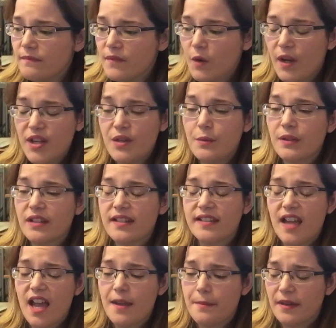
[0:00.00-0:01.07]
what you will
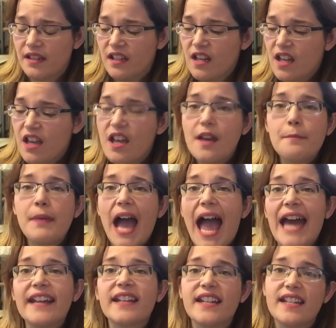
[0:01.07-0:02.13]
say, but
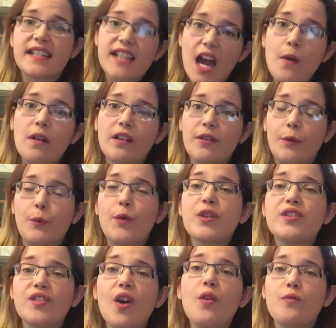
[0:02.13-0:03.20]
Anakin Skywalker
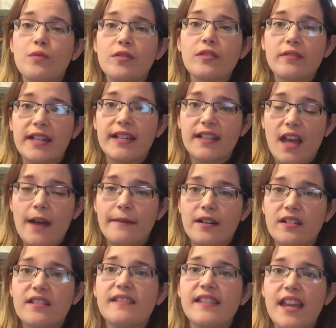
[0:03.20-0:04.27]
was so worried
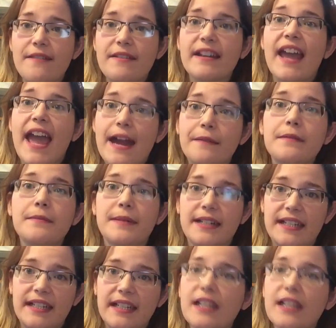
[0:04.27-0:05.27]
about saving everybody.